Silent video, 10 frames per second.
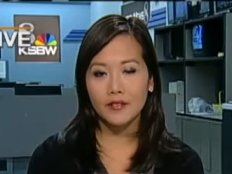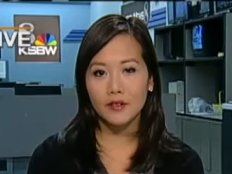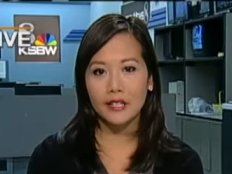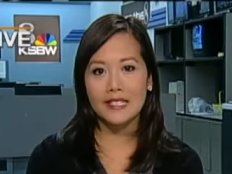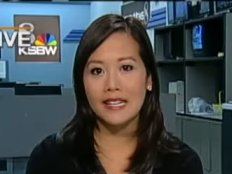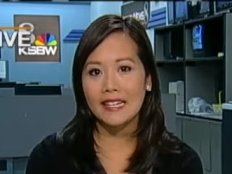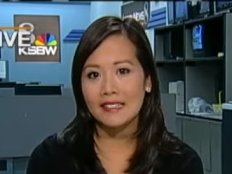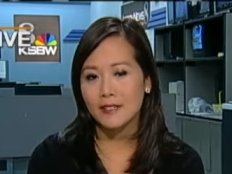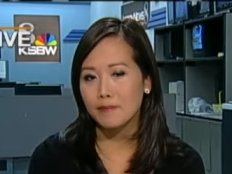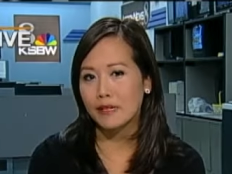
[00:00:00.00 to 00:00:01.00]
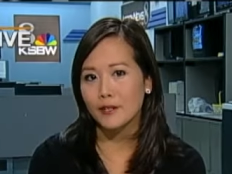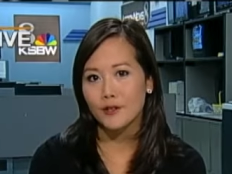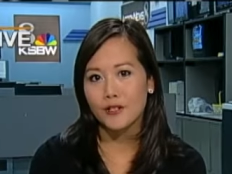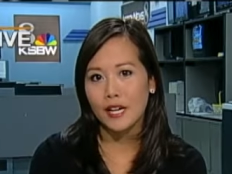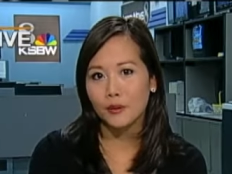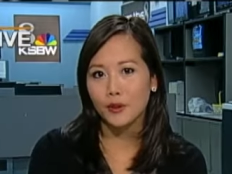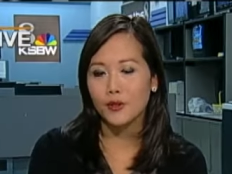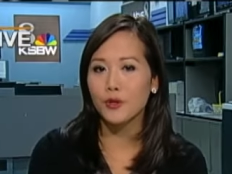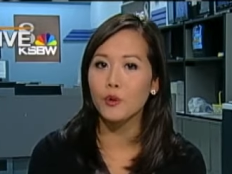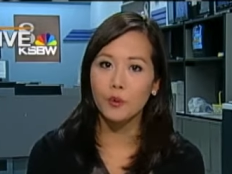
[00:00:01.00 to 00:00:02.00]
a very tight knit bunch. Now,
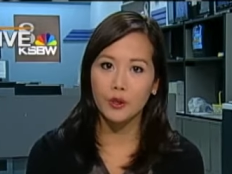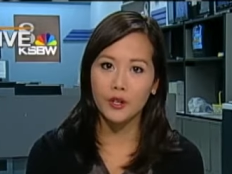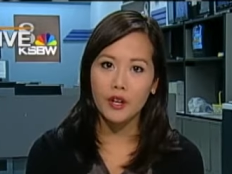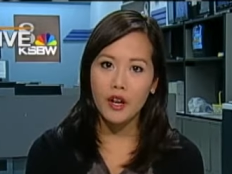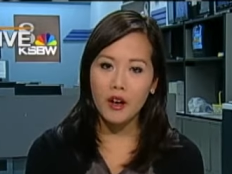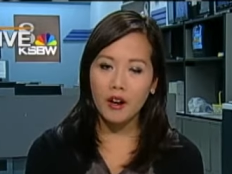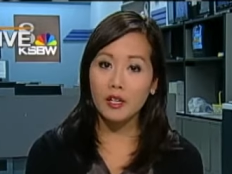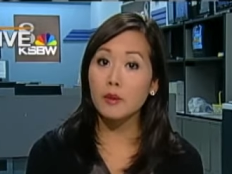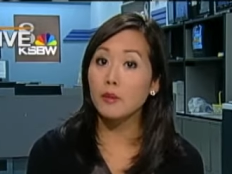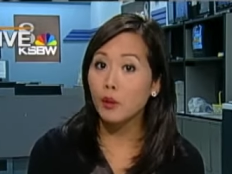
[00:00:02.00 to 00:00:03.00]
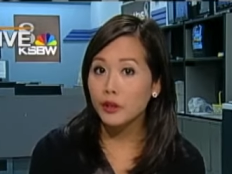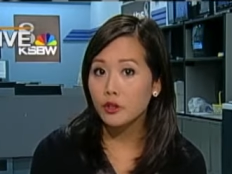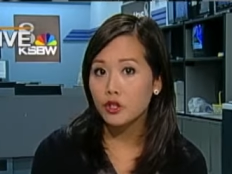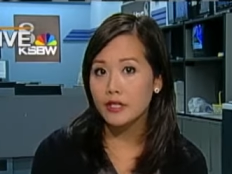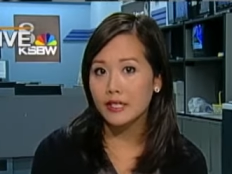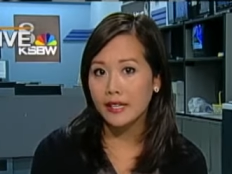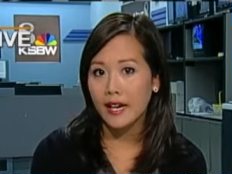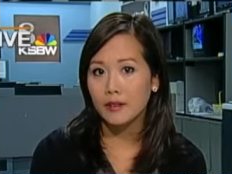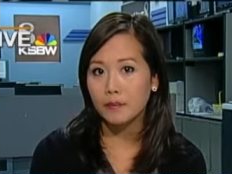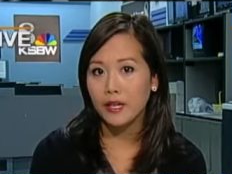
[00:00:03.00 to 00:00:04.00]
there's no word on a memorial just
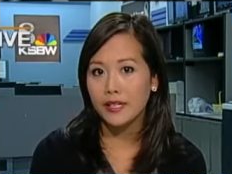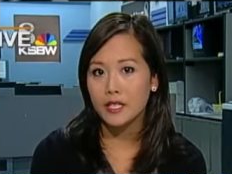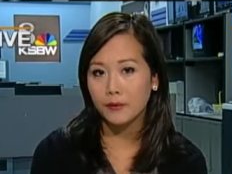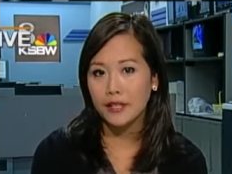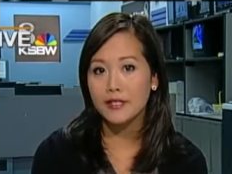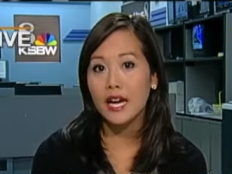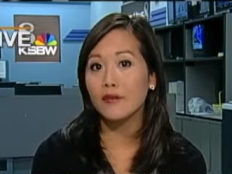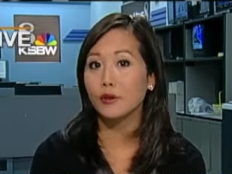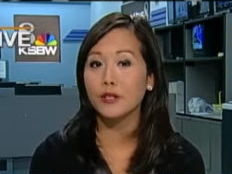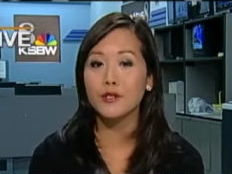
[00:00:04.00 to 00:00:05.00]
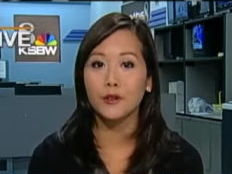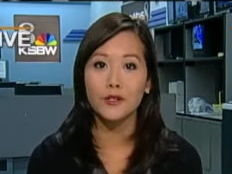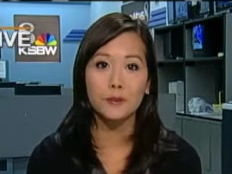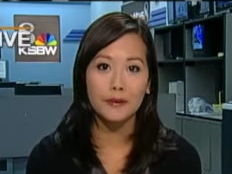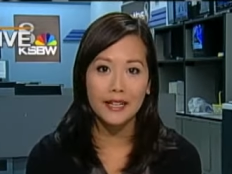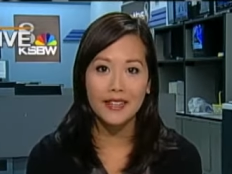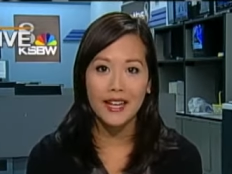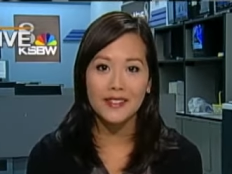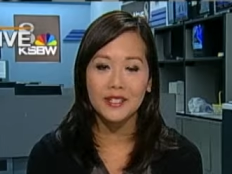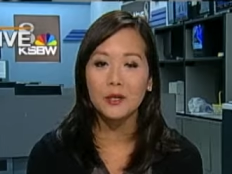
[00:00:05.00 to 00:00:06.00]
yet, but his friends have already started to plan
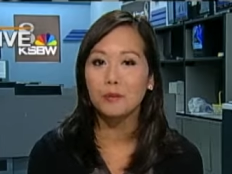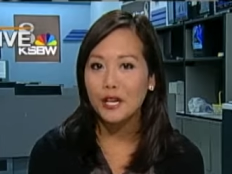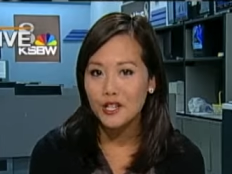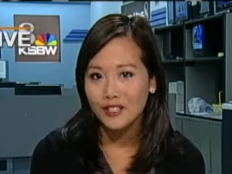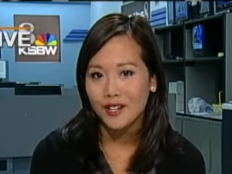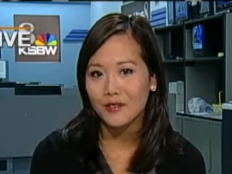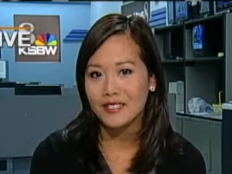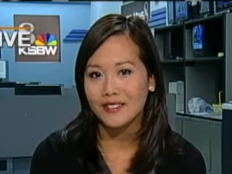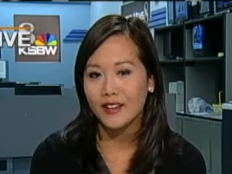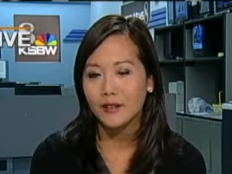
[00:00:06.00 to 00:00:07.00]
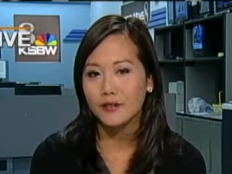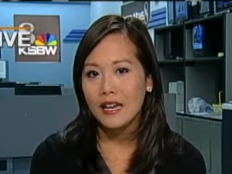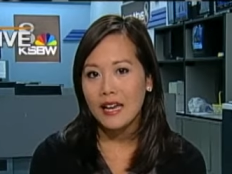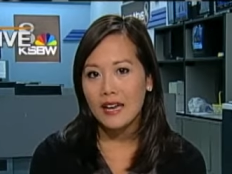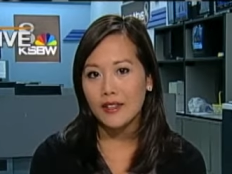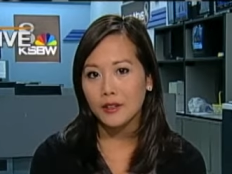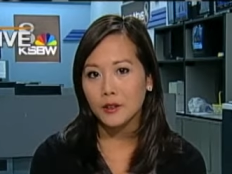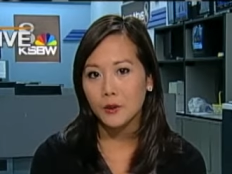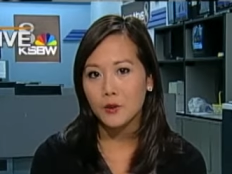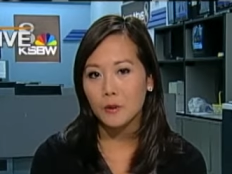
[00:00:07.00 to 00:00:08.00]
that celebration of his life, and that
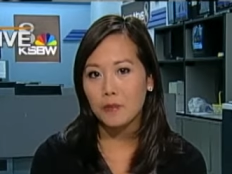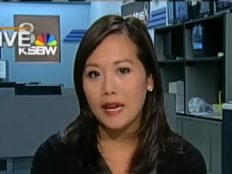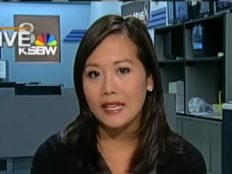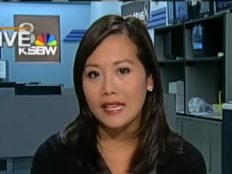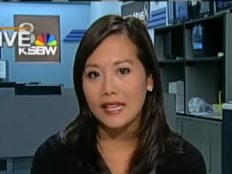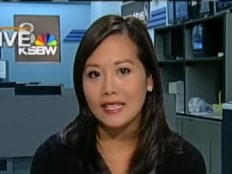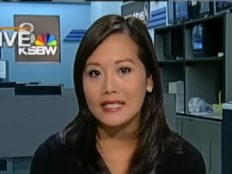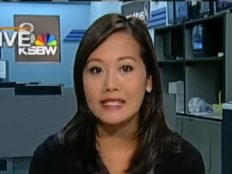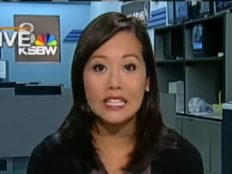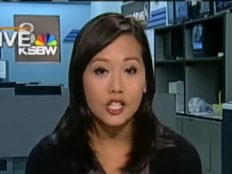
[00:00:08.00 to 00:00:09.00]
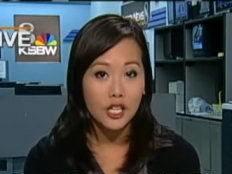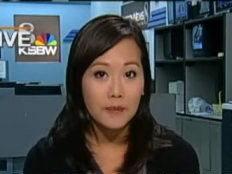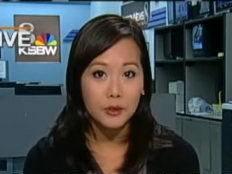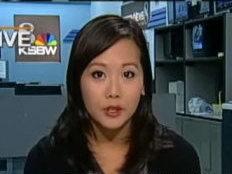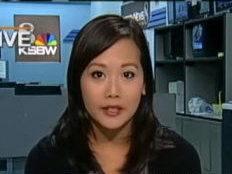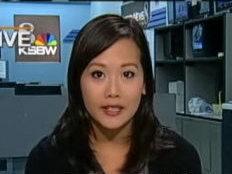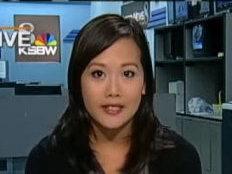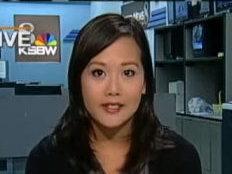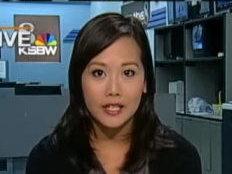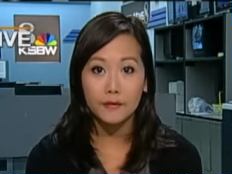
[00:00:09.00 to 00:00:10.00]
includes baking C shaped
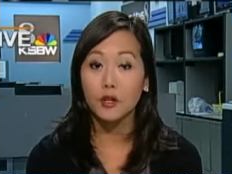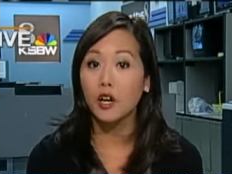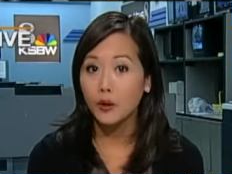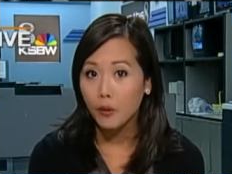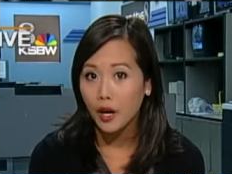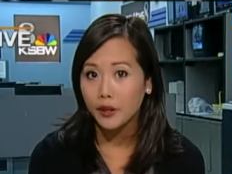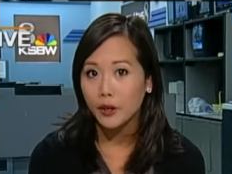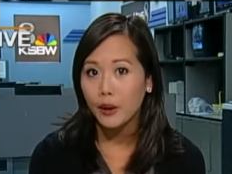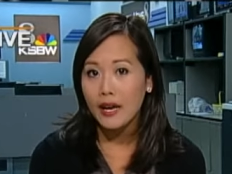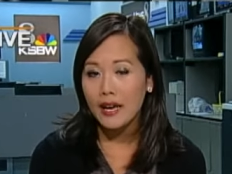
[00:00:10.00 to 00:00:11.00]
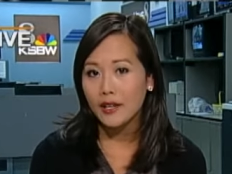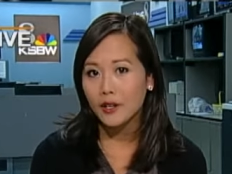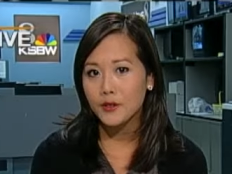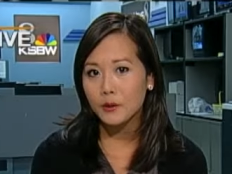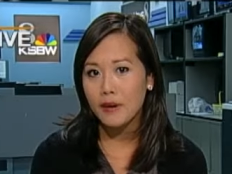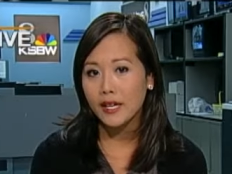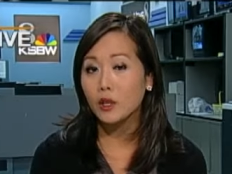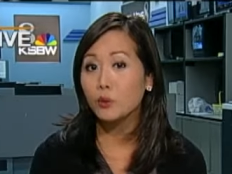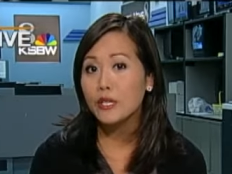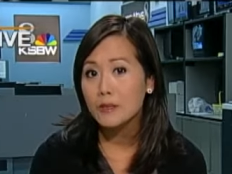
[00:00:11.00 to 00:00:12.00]
cookies, C for Conrado, and also
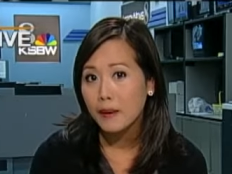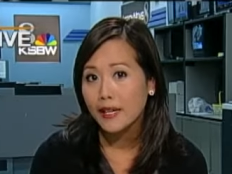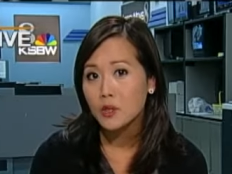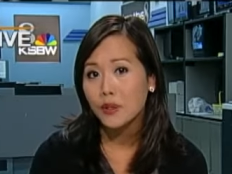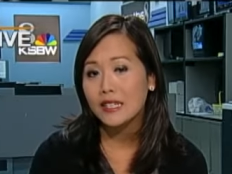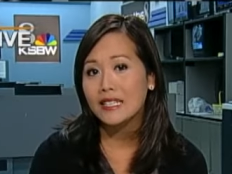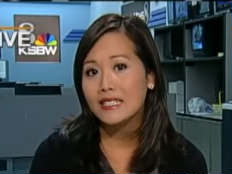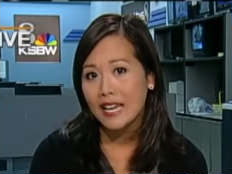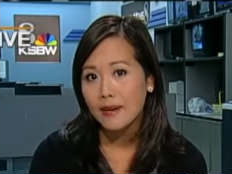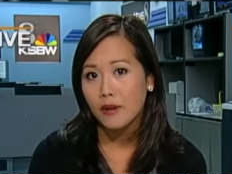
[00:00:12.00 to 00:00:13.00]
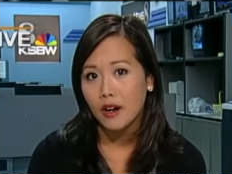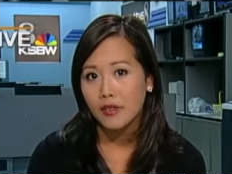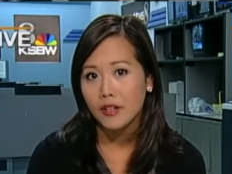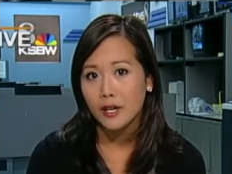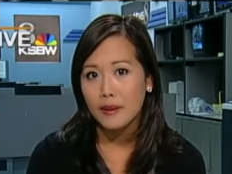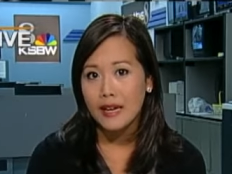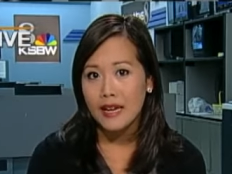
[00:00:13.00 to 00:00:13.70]
making wristbands with his name on them